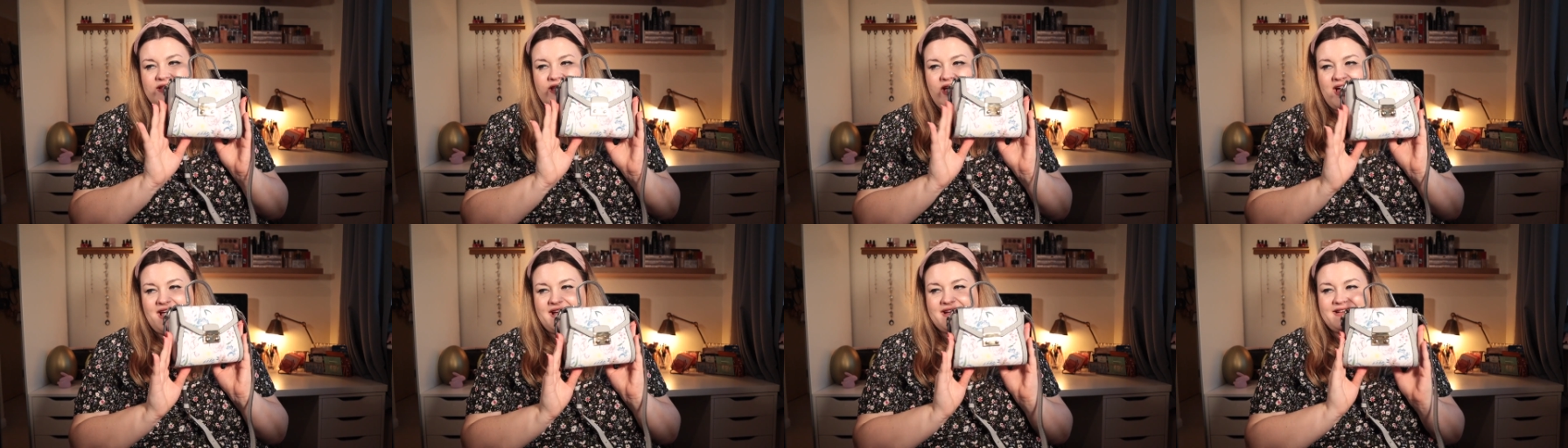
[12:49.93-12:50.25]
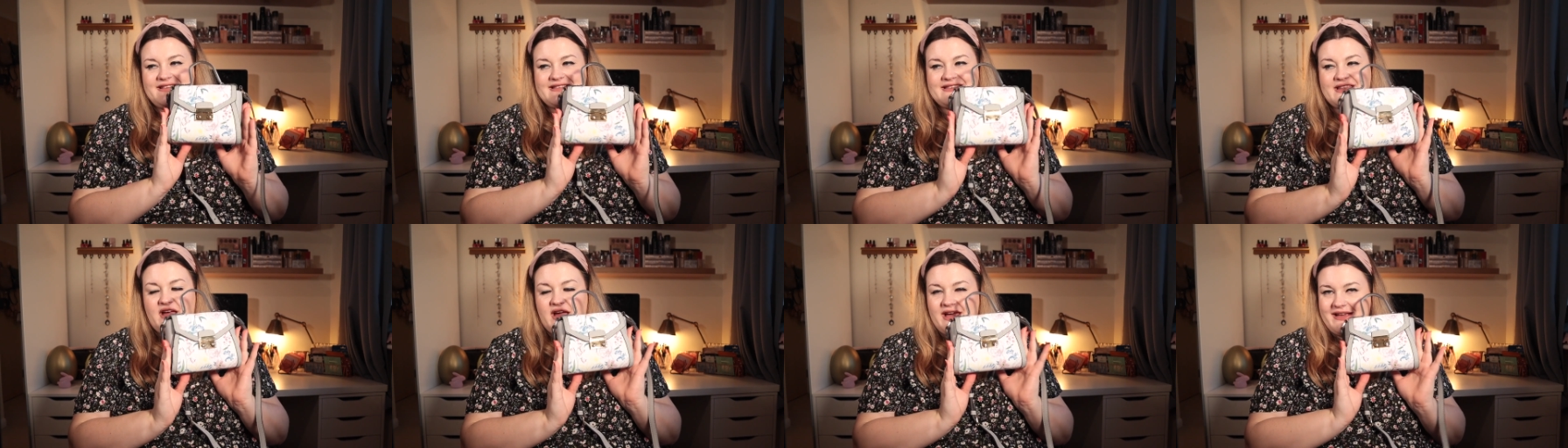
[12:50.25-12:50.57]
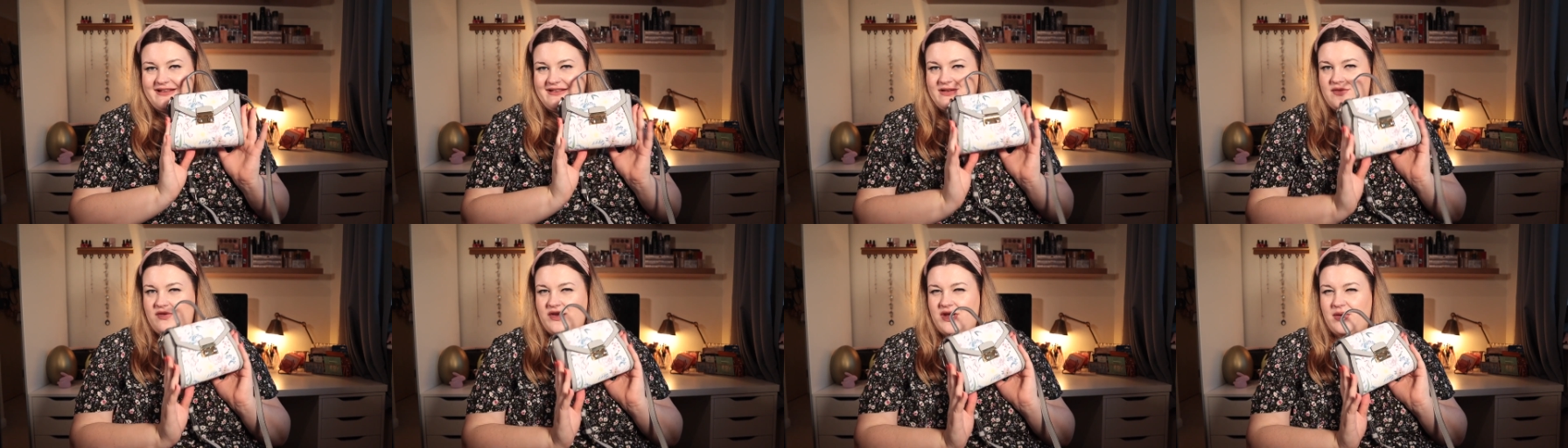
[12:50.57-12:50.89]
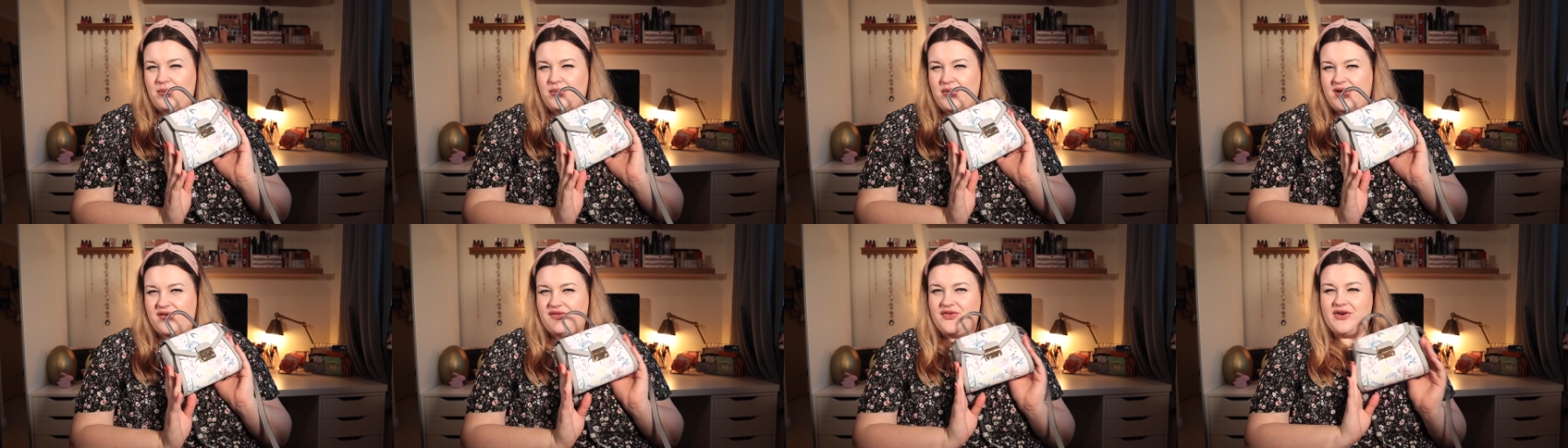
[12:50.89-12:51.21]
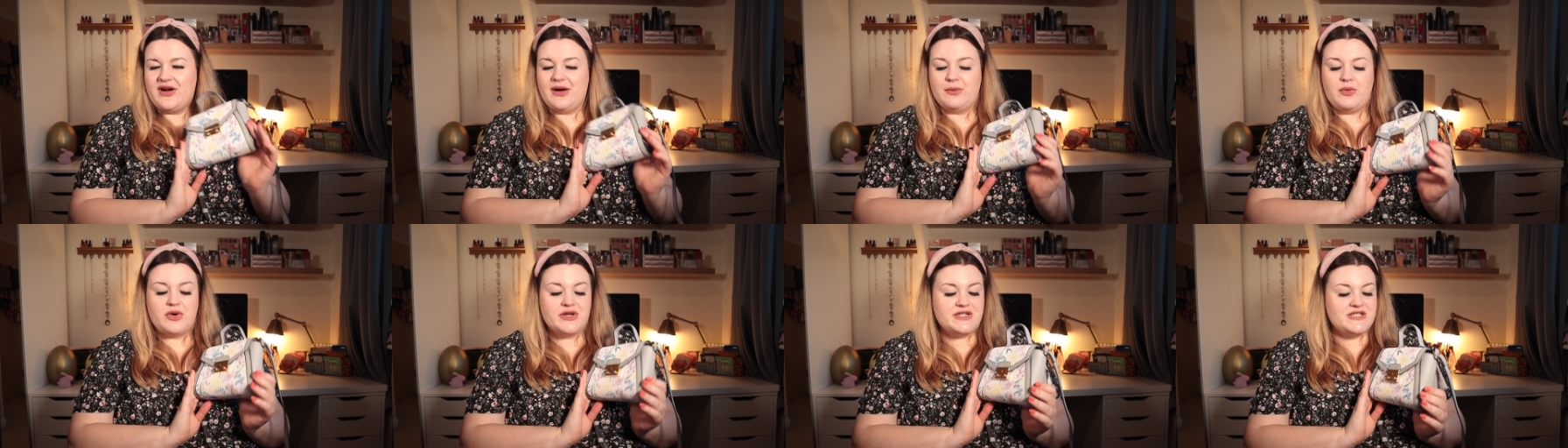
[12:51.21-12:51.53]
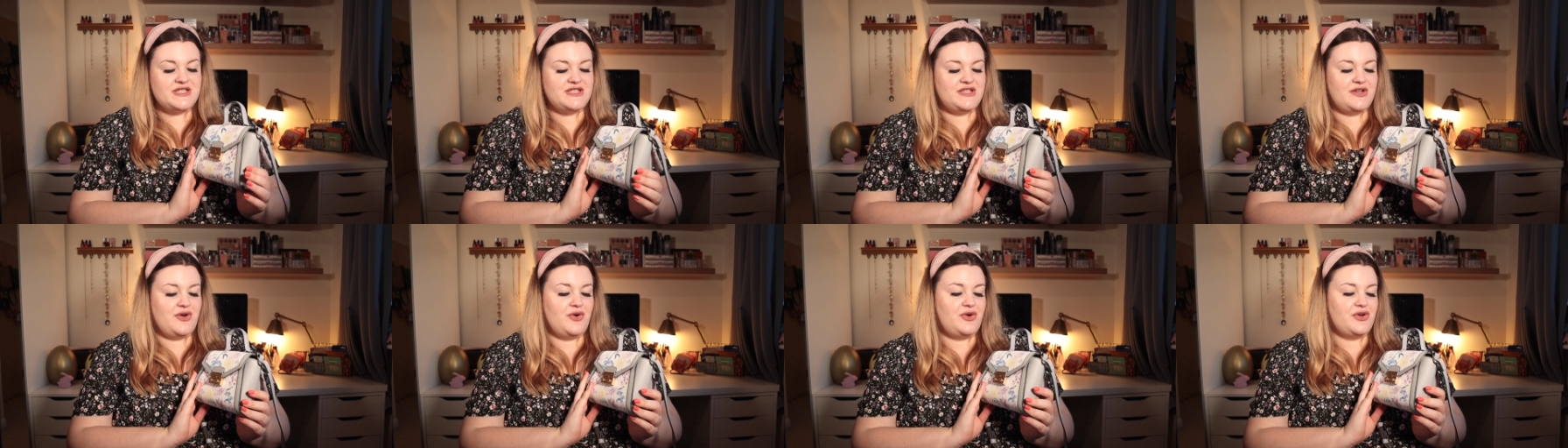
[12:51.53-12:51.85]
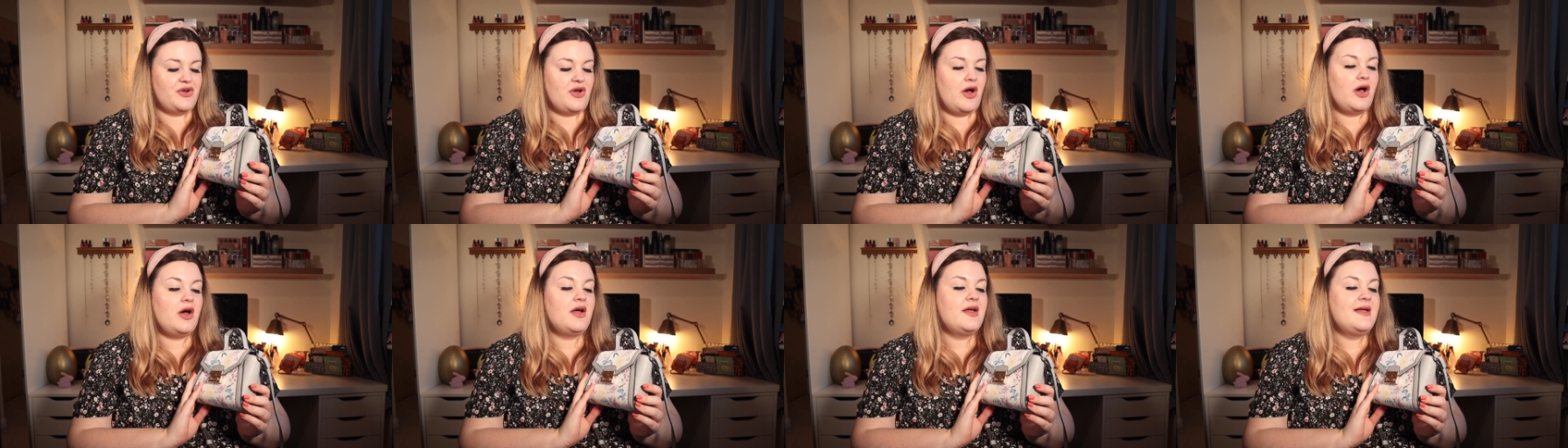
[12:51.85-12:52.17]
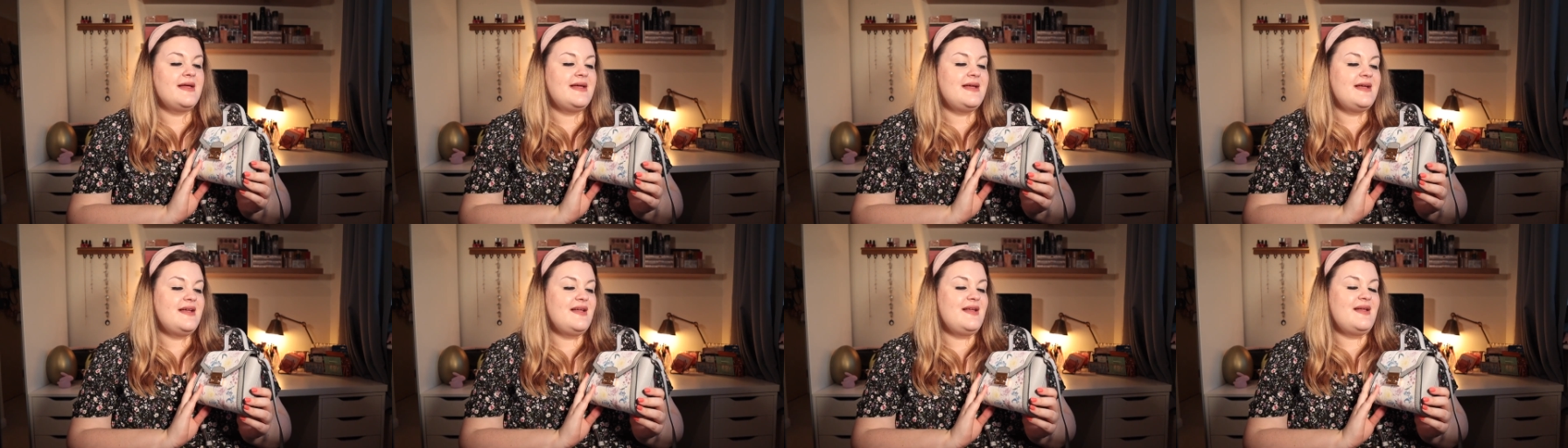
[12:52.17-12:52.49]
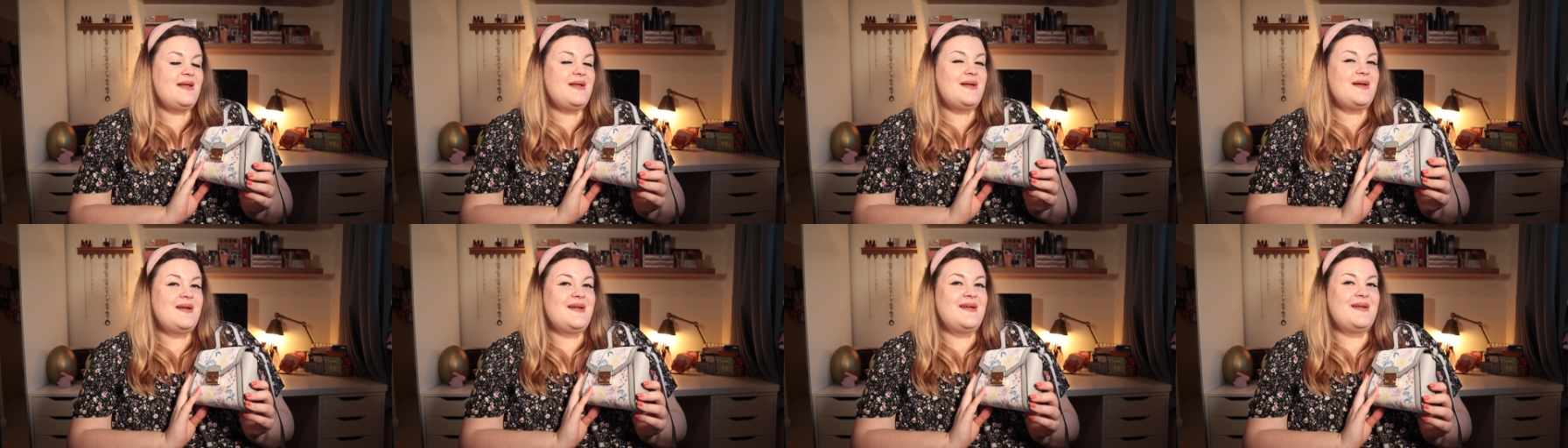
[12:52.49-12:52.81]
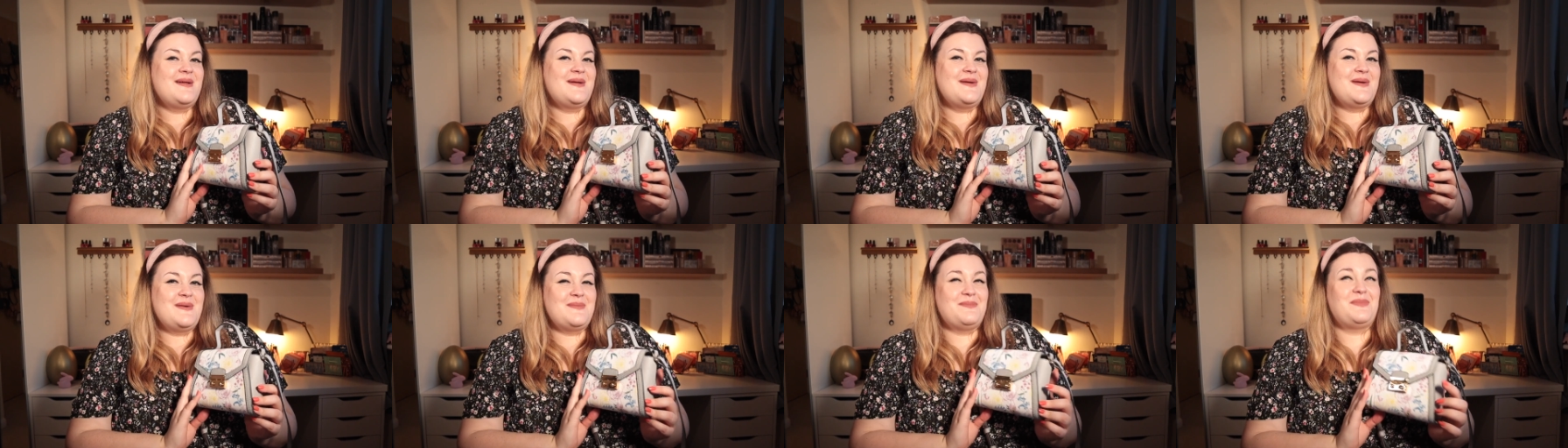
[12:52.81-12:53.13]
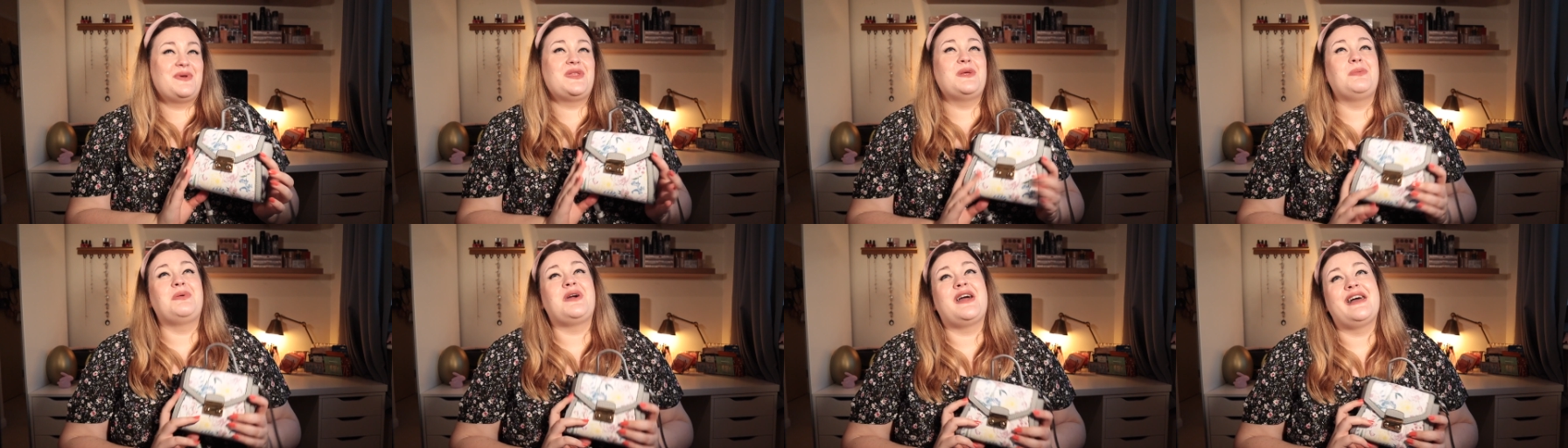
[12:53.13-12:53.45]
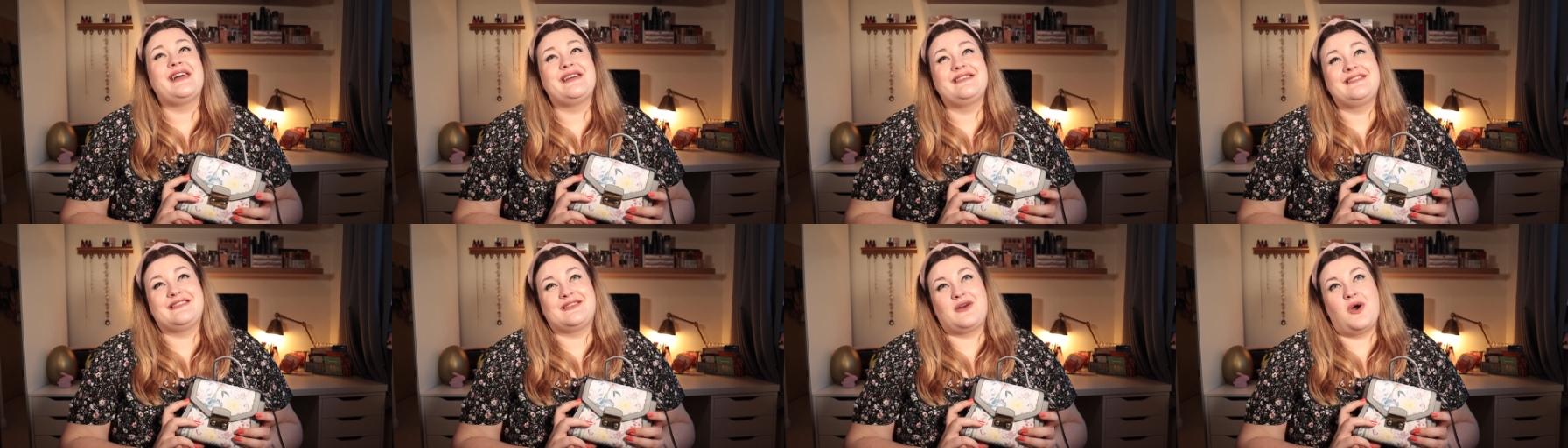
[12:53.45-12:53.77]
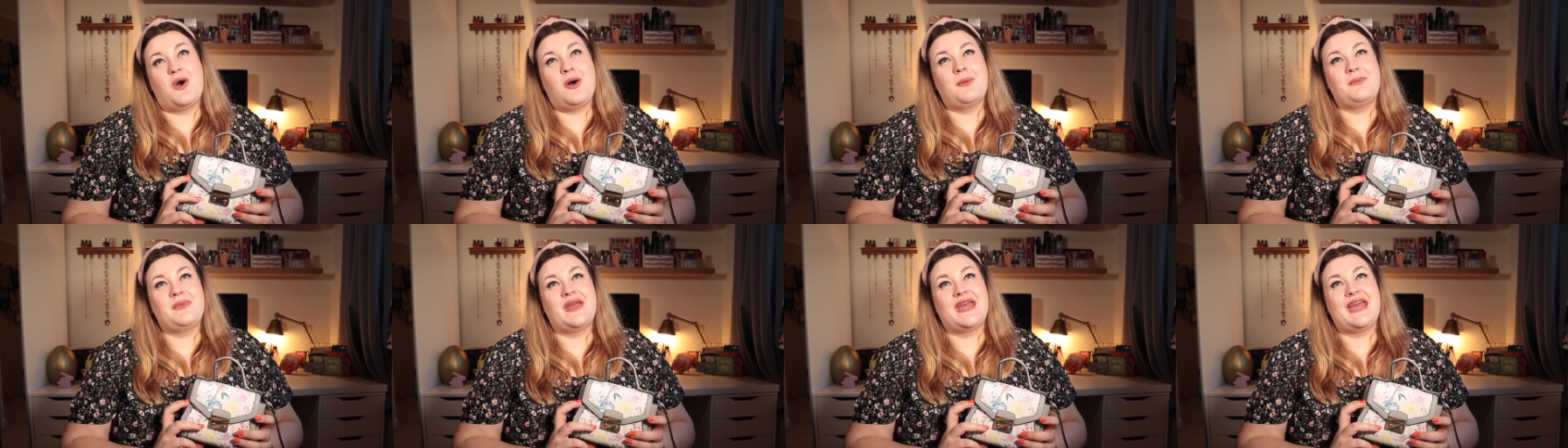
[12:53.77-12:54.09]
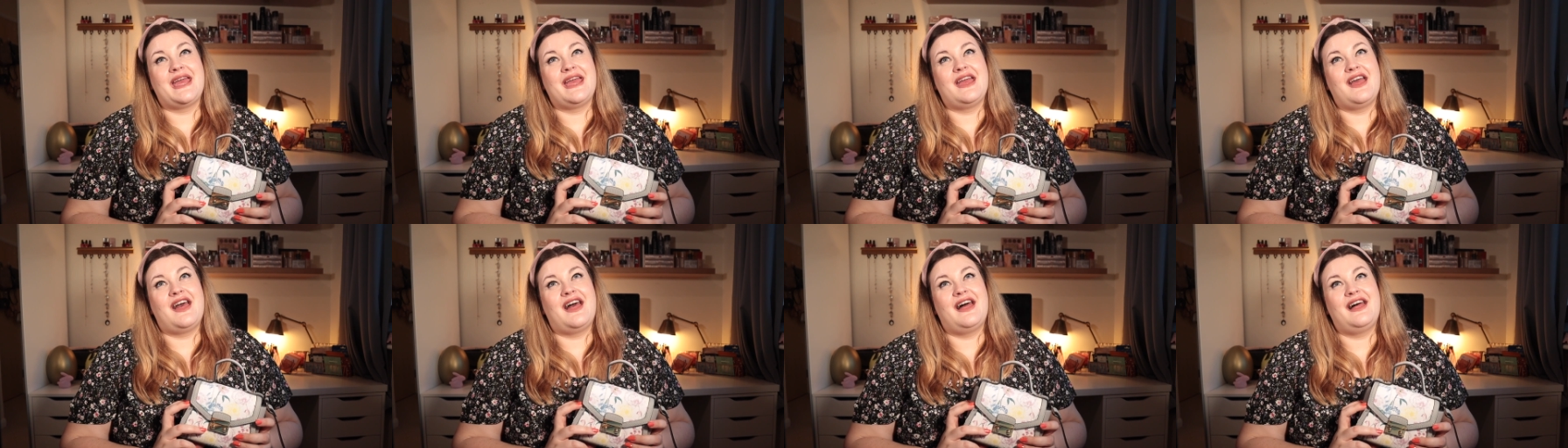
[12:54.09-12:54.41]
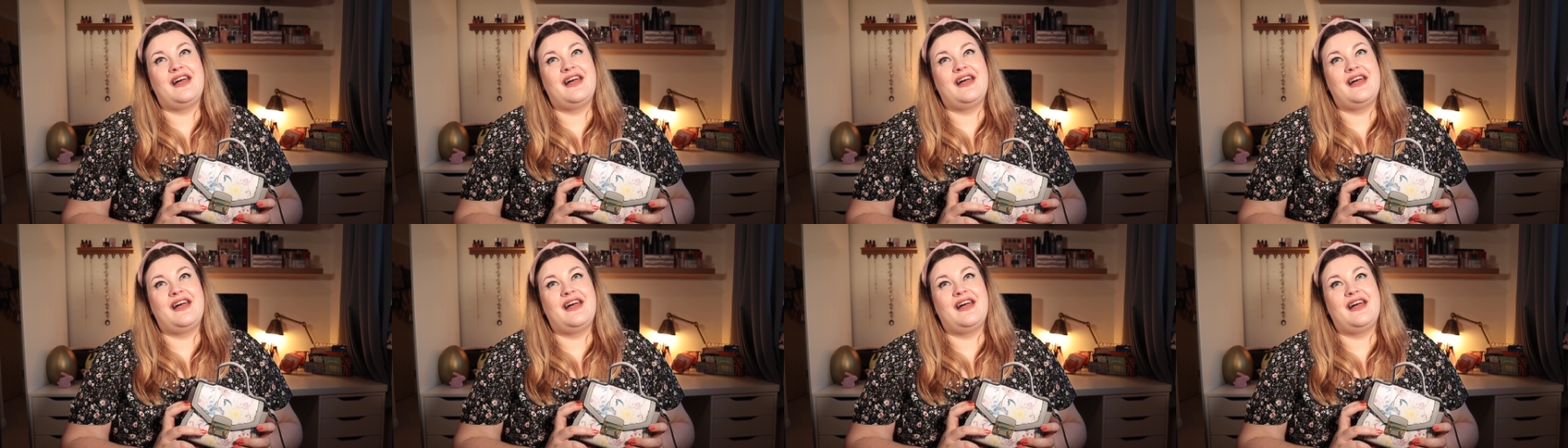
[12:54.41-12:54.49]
the like size of it whether I wanted it or not. But the price got me.